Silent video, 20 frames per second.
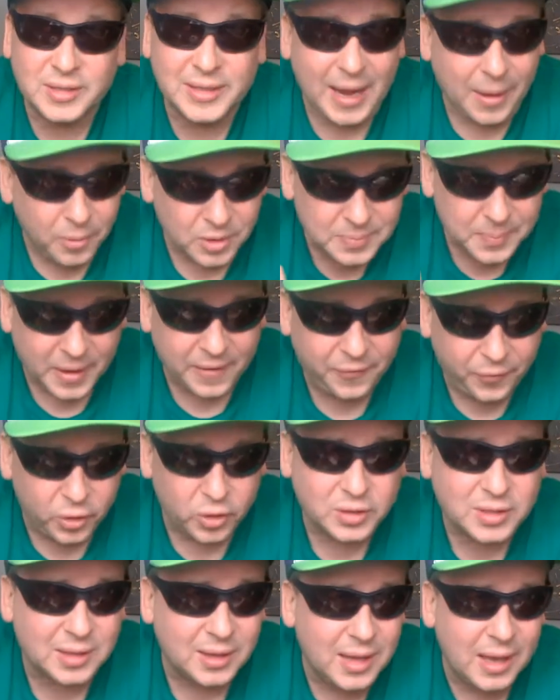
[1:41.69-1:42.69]
That was my
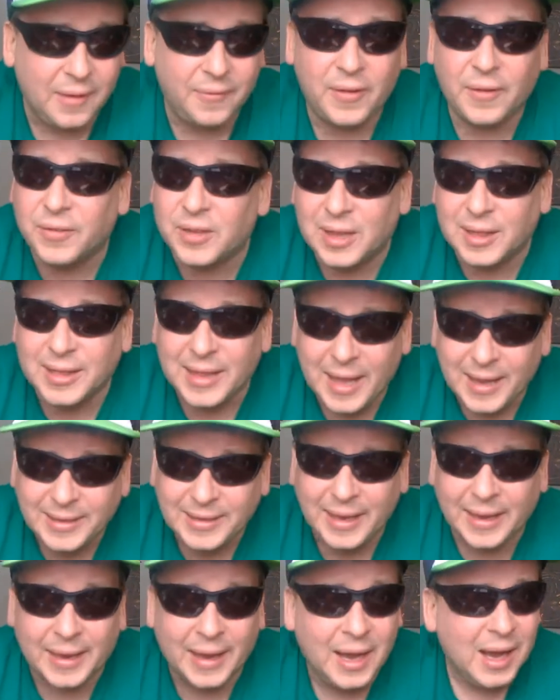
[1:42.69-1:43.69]
first love of
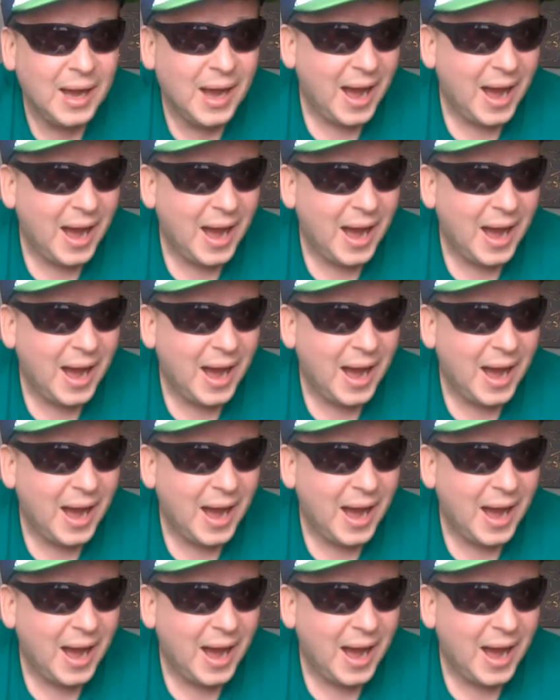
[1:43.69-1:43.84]
collecting.